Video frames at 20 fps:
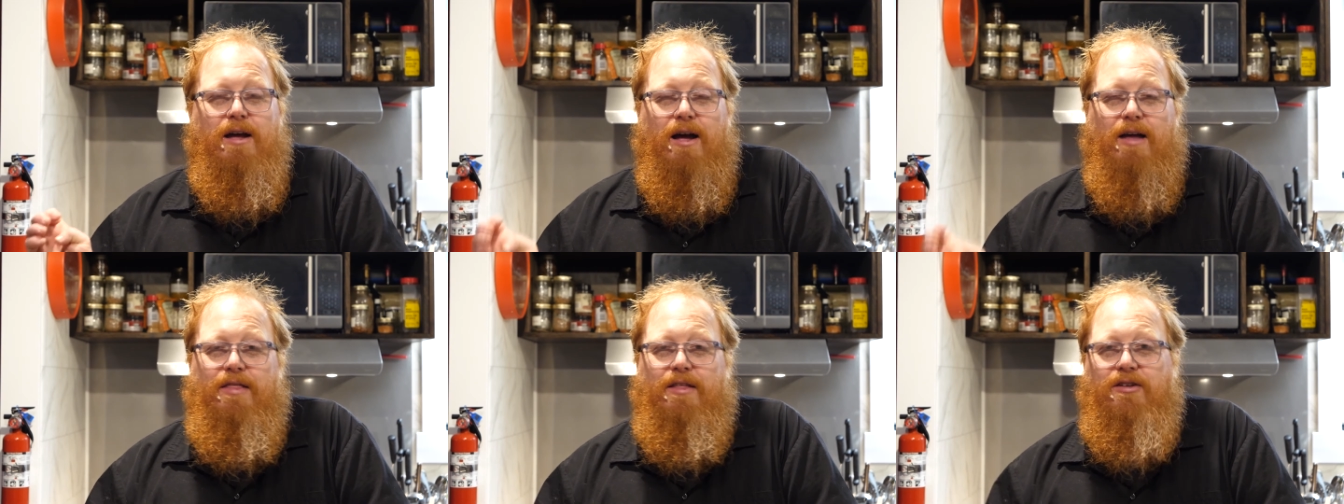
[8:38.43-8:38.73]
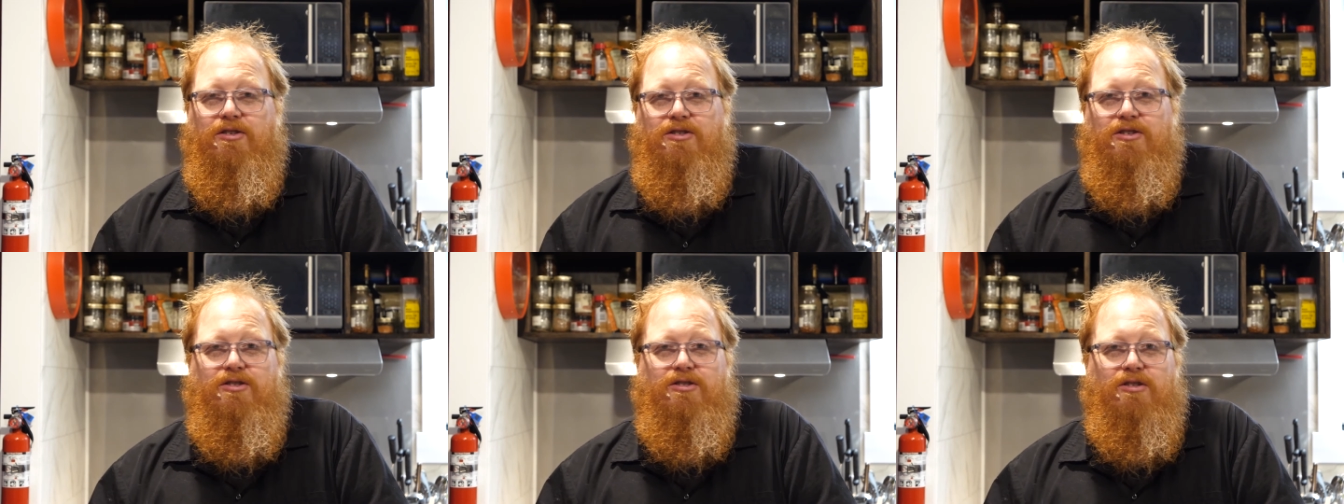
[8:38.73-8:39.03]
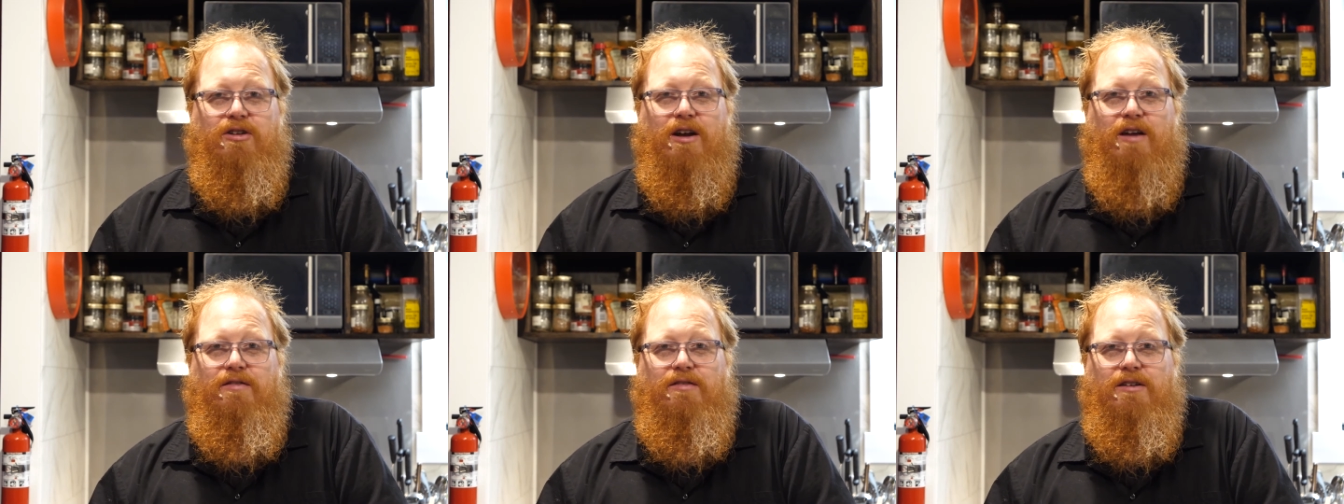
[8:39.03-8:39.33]
And then just
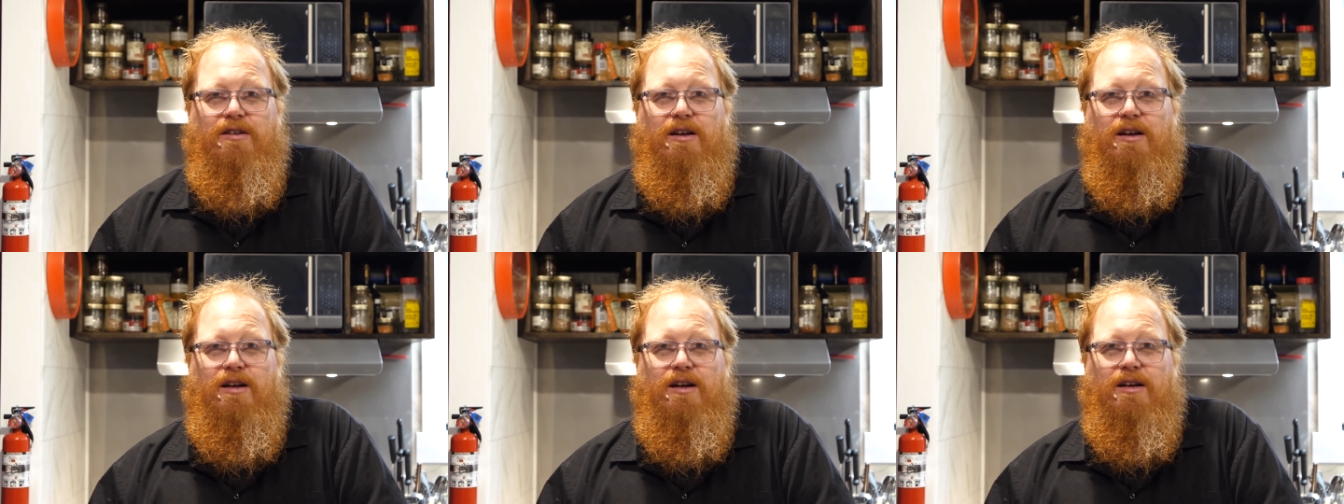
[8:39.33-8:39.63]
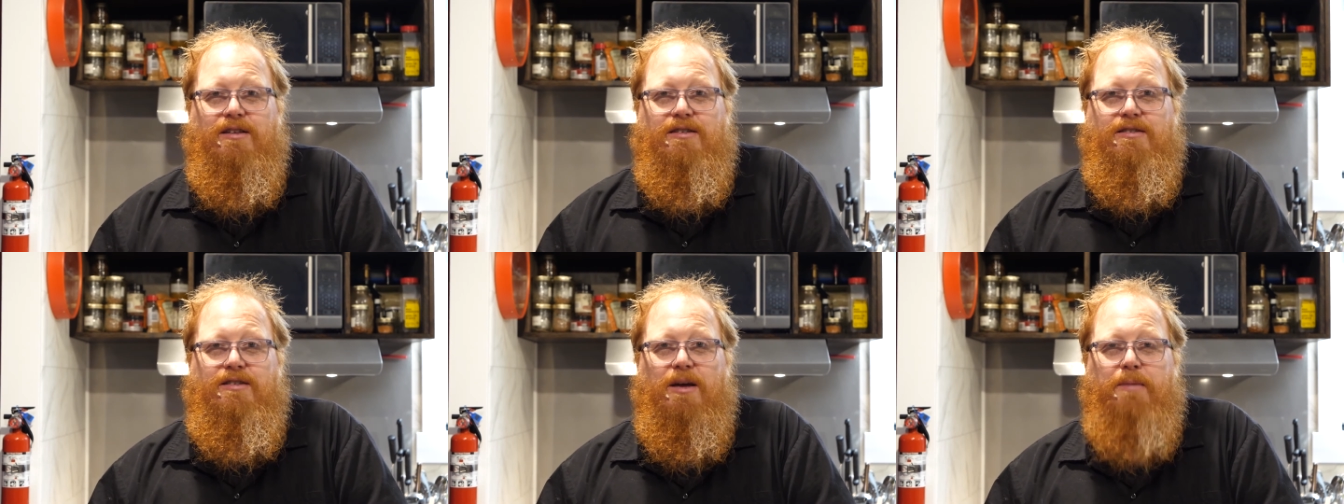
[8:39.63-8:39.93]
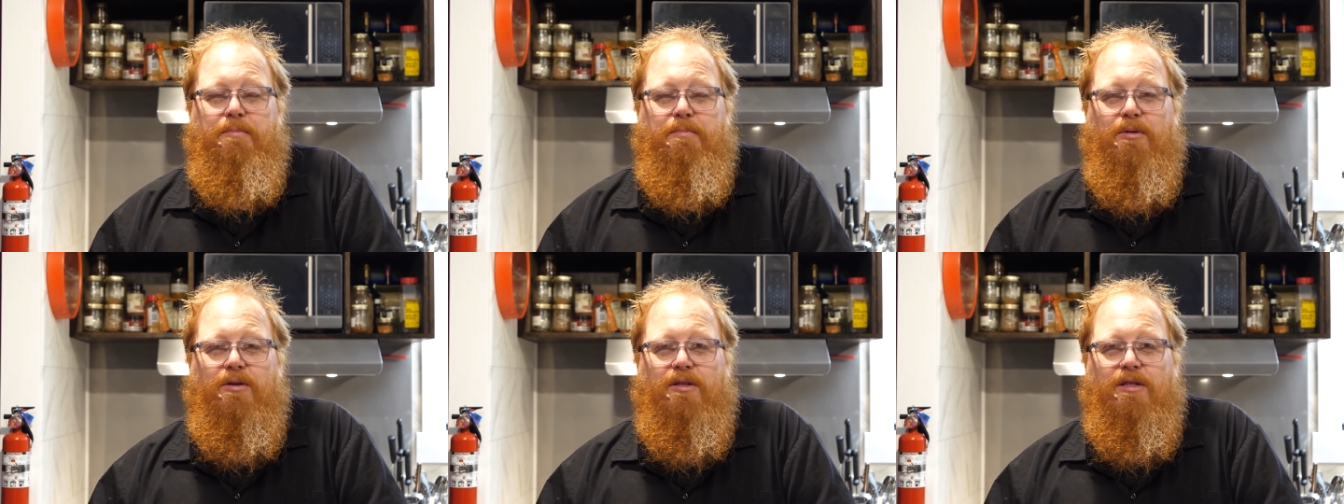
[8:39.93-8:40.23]
sort of have to
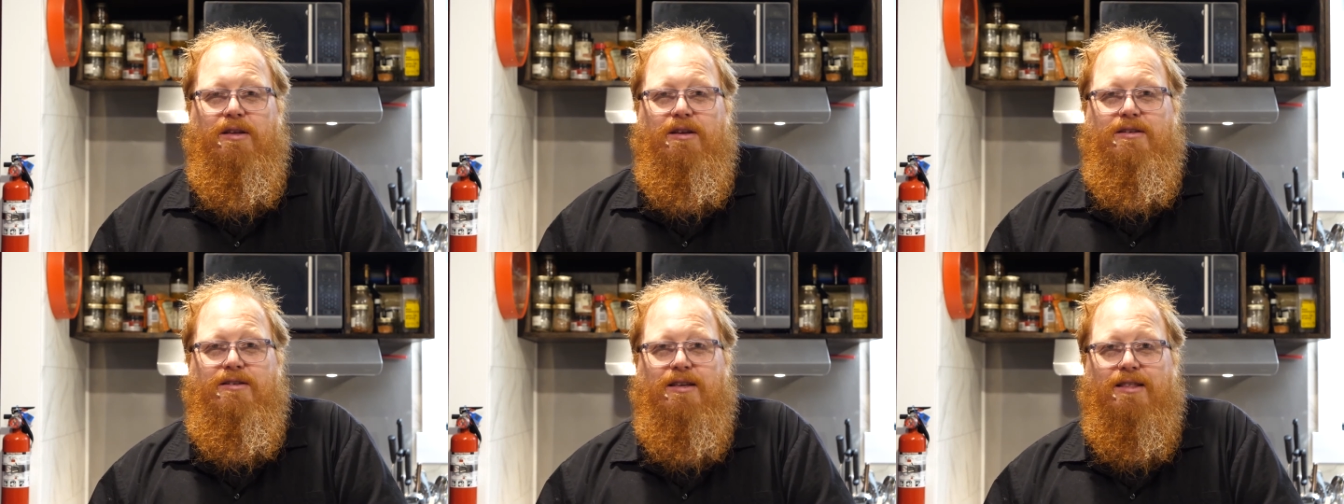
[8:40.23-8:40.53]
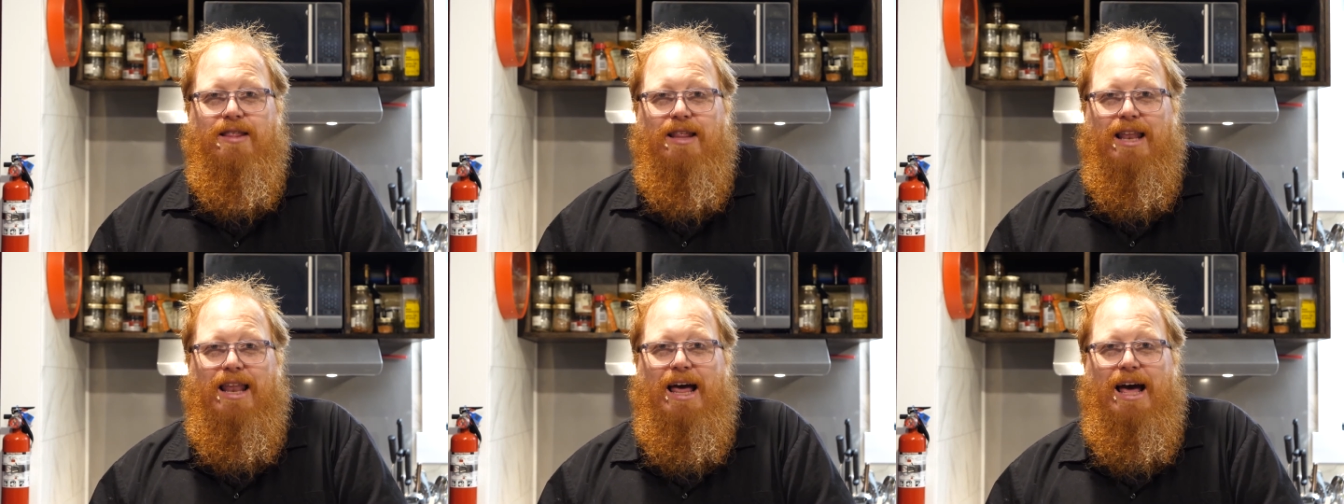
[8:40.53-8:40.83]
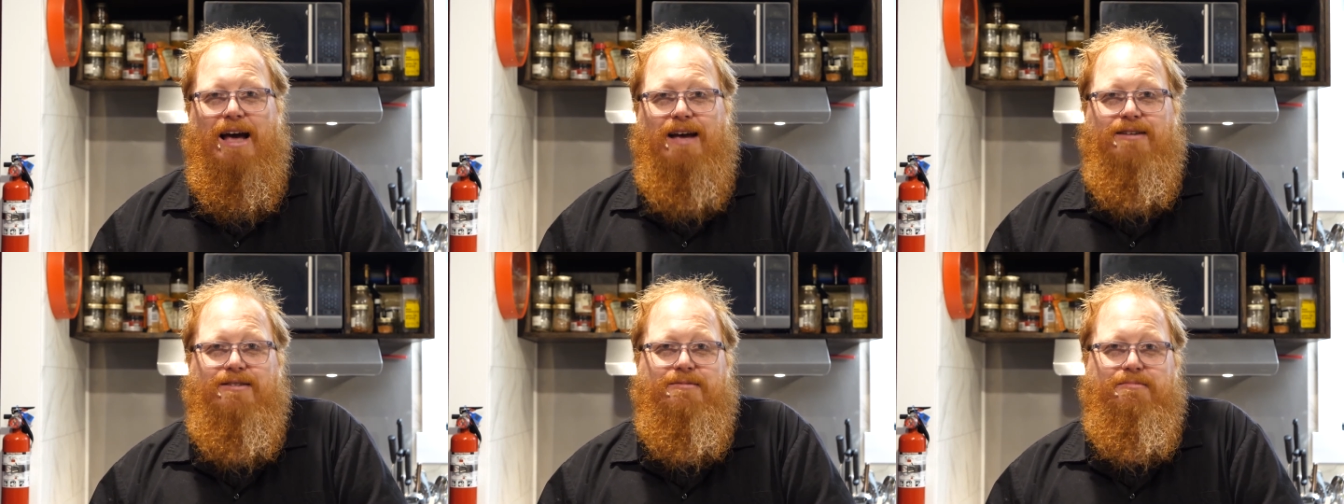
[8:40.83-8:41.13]
assemble this at the
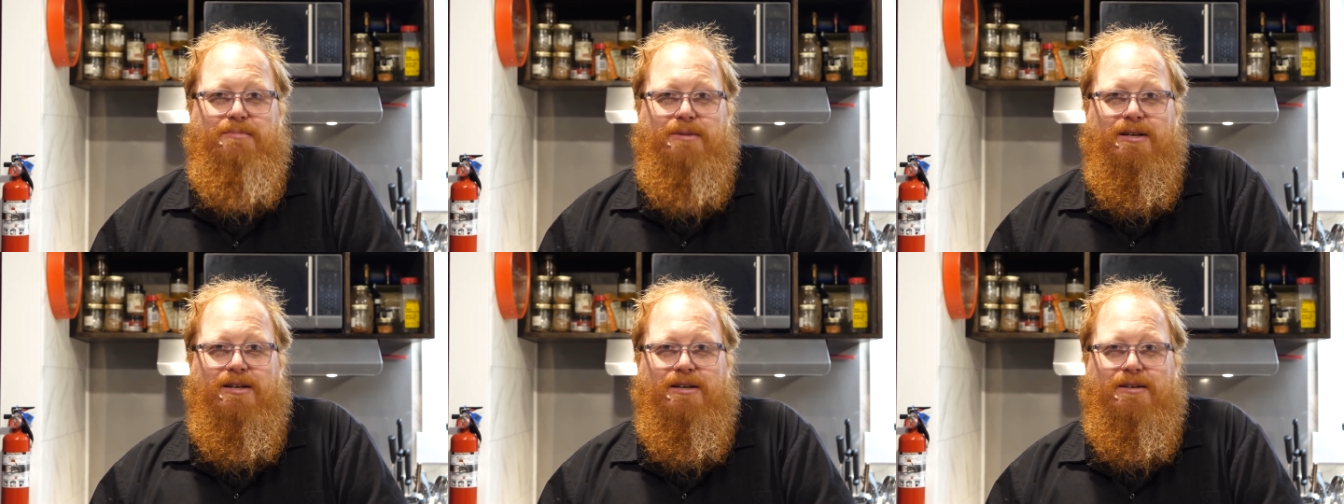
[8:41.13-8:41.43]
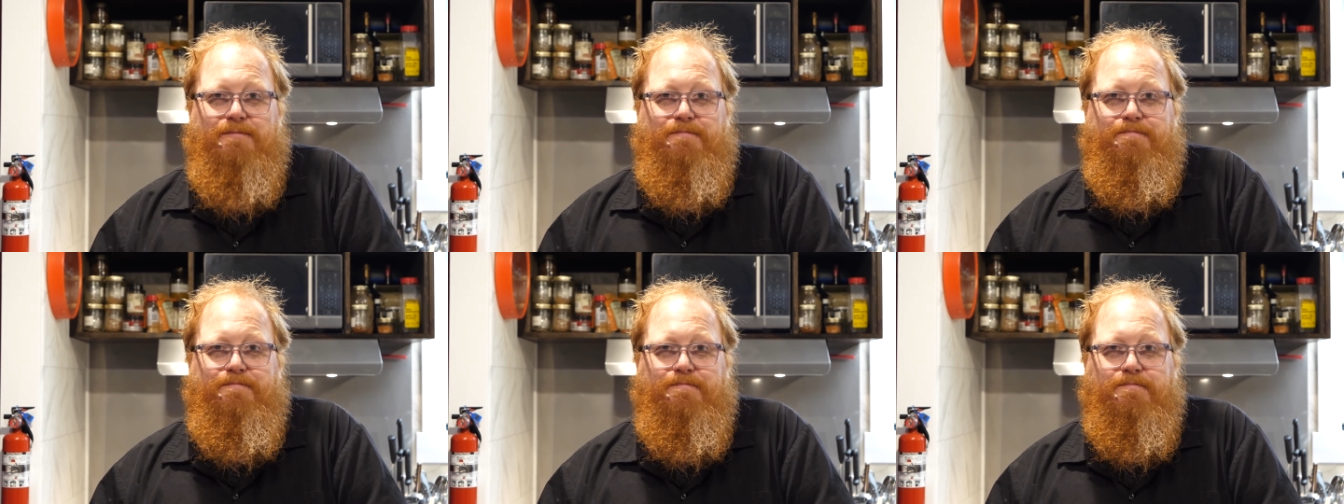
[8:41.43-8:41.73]
last minute.